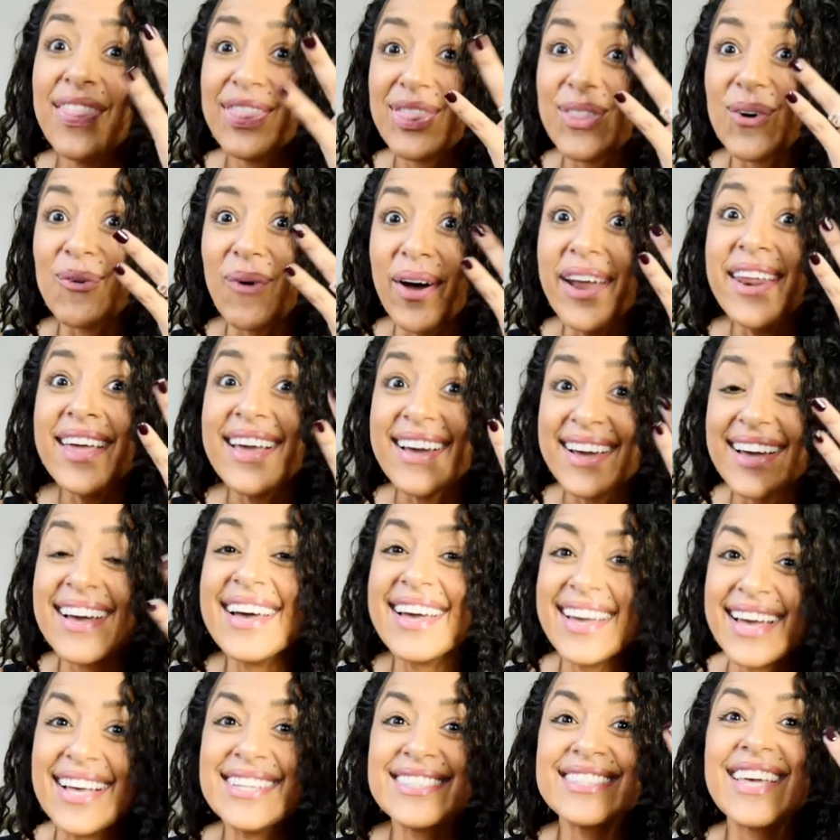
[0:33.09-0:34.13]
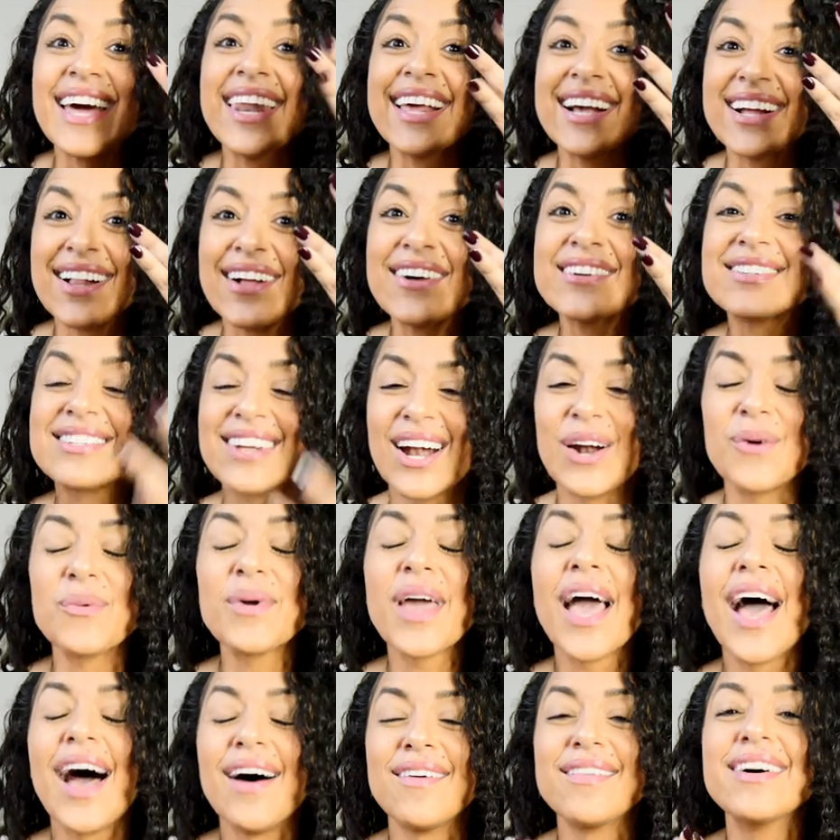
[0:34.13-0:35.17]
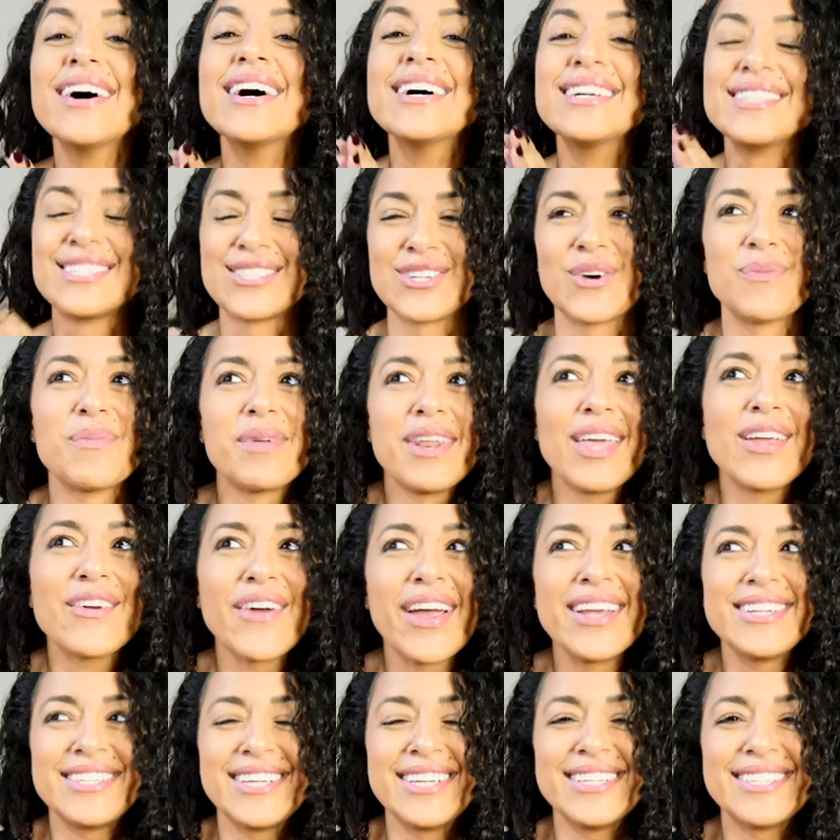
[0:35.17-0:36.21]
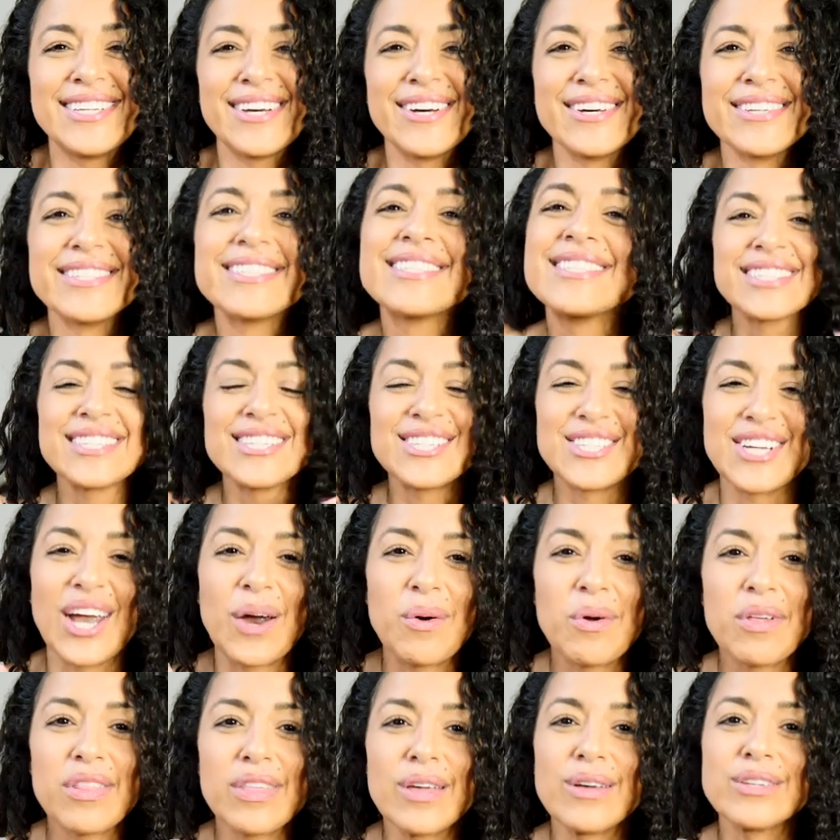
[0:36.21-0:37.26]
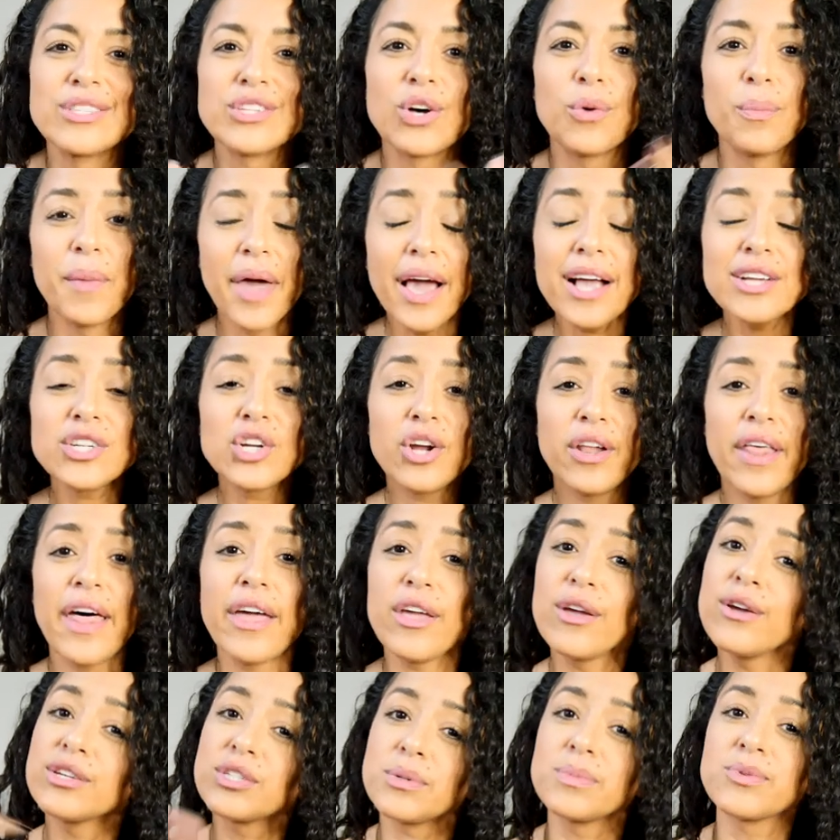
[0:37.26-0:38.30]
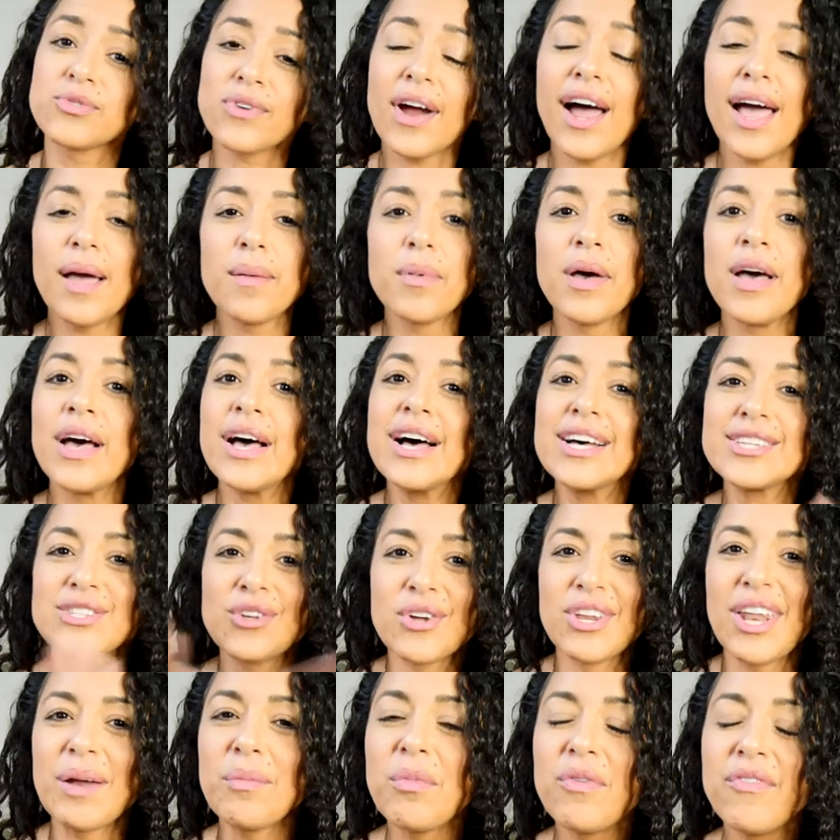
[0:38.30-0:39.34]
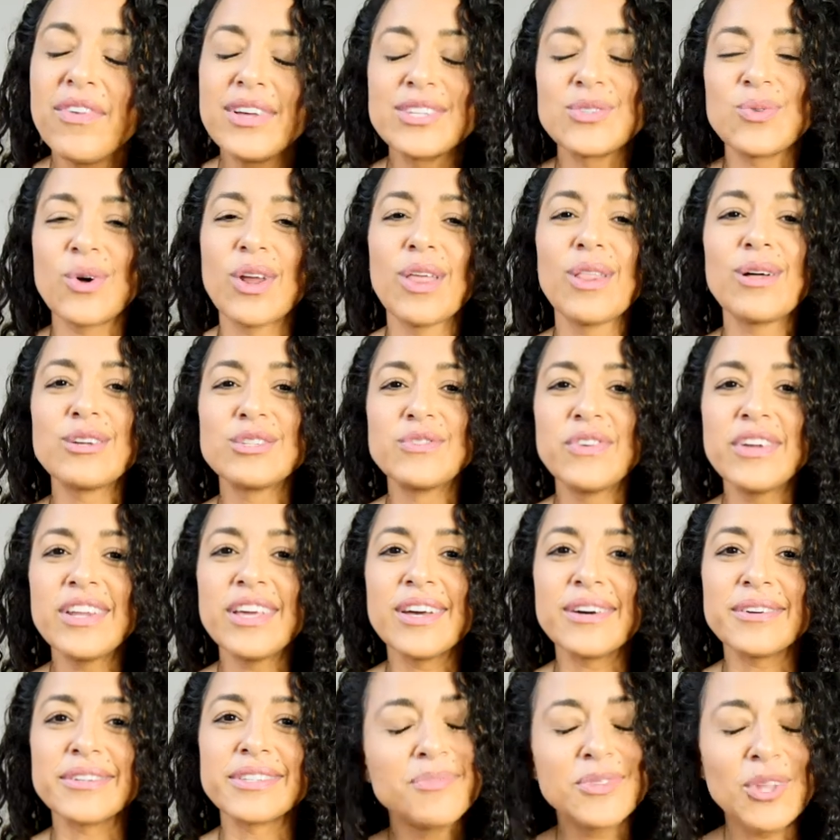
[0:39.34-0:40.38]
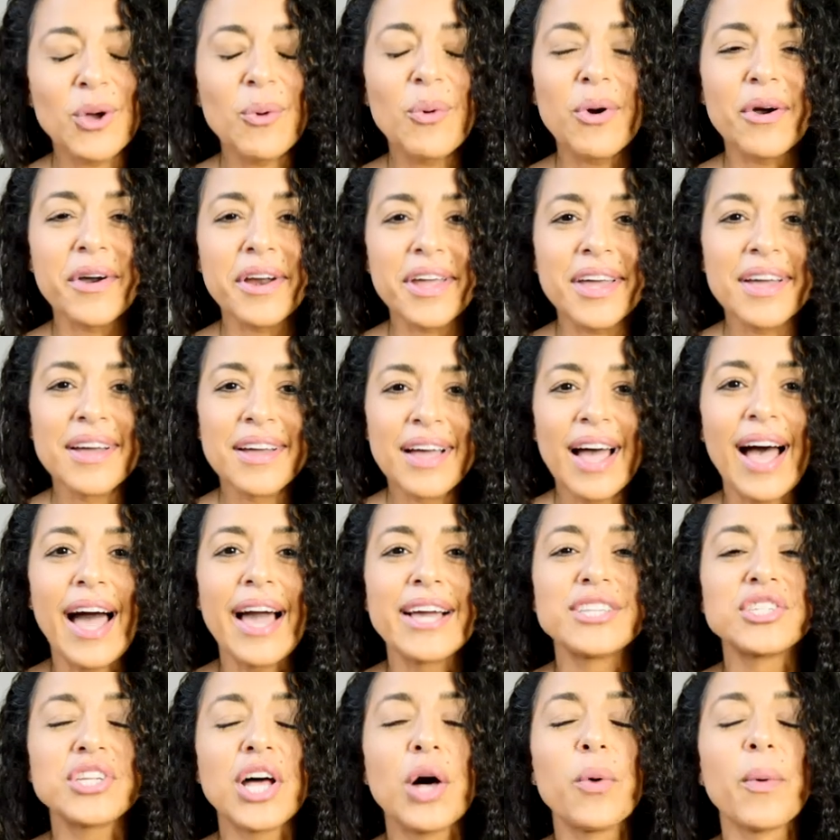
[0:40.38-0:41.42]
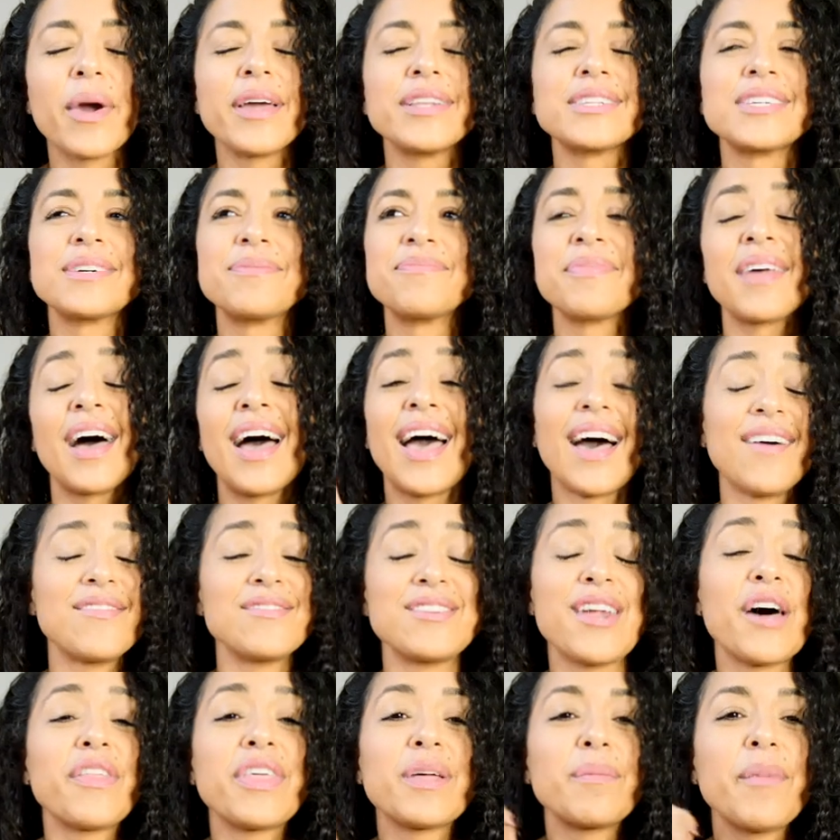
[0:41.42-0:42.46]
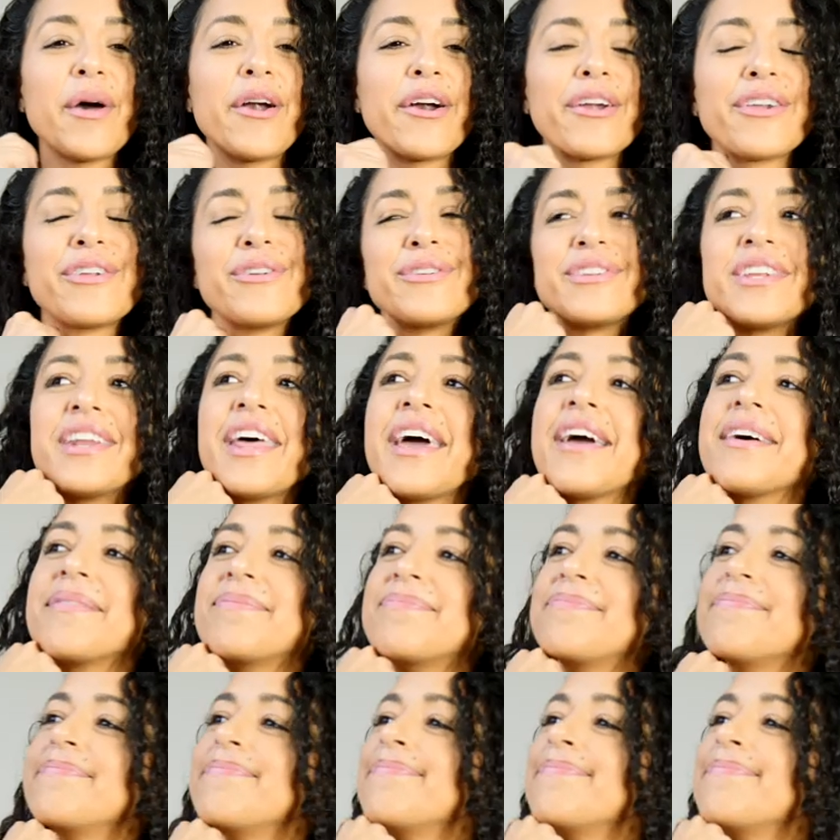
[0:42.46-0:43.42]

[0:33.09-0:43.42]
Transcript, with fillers: The wedding is getting closer and we have so many great details to share with you. So make sure that you subscribe so you never miss one of those videos. Don't worry, I shall wait. I have nothing better to do today.